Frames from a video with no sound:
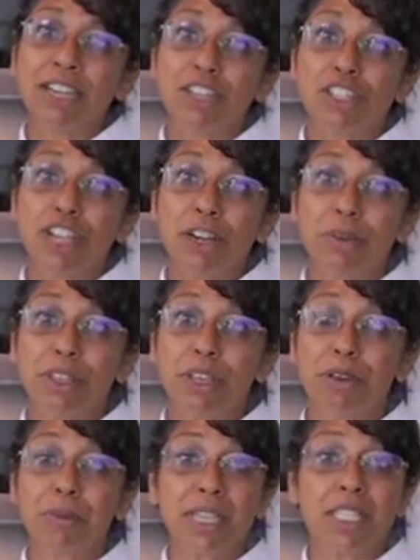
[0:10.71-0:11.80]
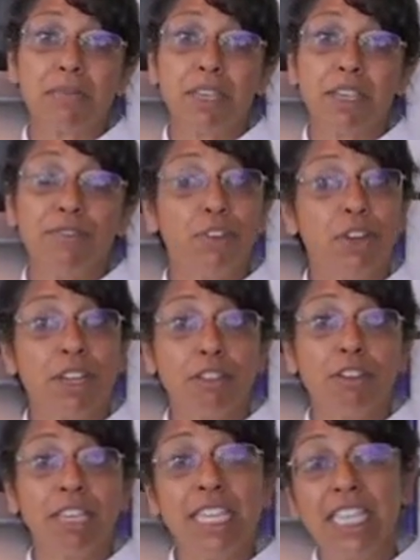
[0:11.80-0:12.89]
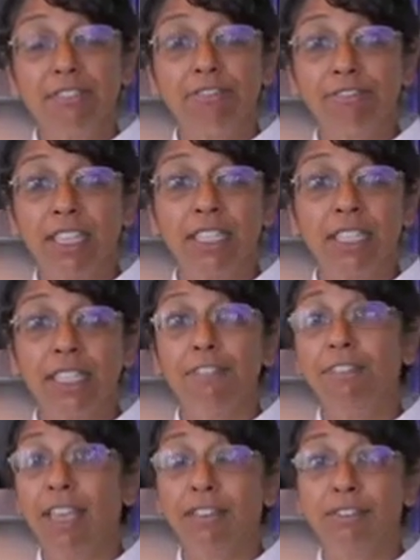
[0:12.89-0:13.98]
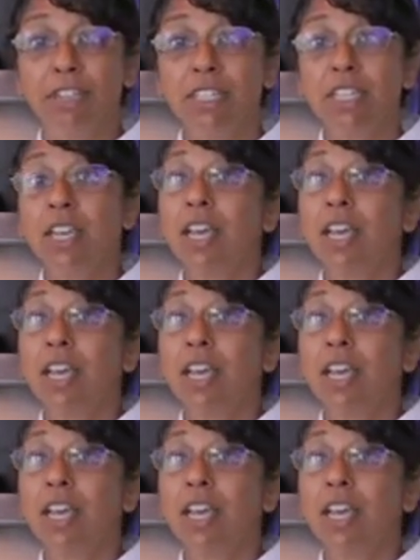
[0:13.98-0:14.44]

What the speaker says: to share with you a recipe for another kid-friendly favorite,